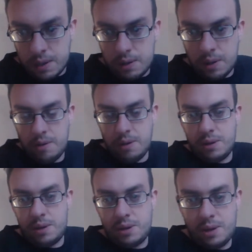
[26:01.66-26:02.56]
Soon it's
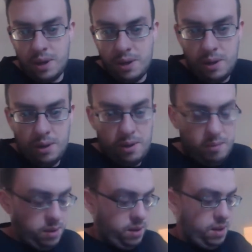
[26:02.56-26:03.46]
just turned autumn.
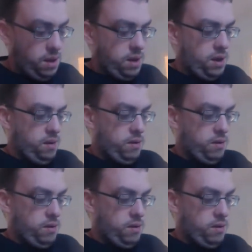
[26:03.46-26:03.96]
You see, there you go.